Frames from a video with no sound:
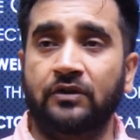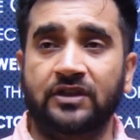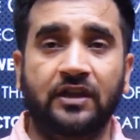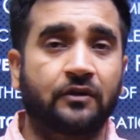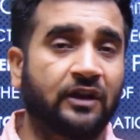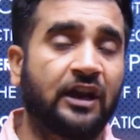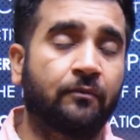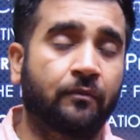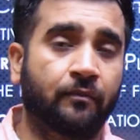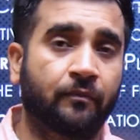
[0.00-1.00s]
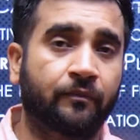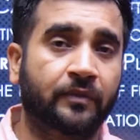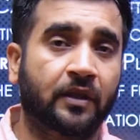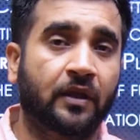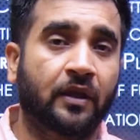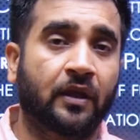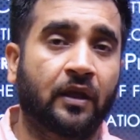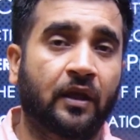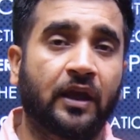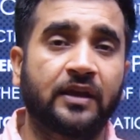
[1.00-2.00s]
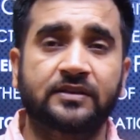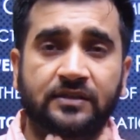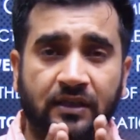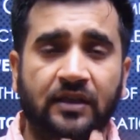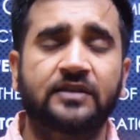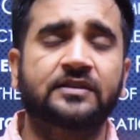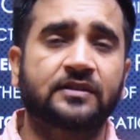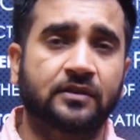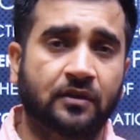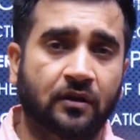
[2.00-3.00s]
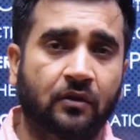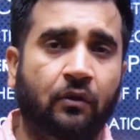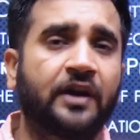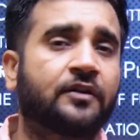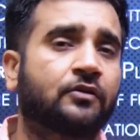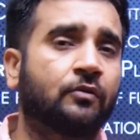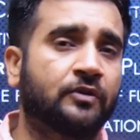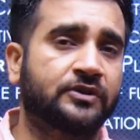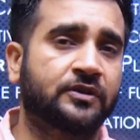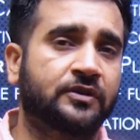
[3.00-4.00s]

say, realm is quite robust.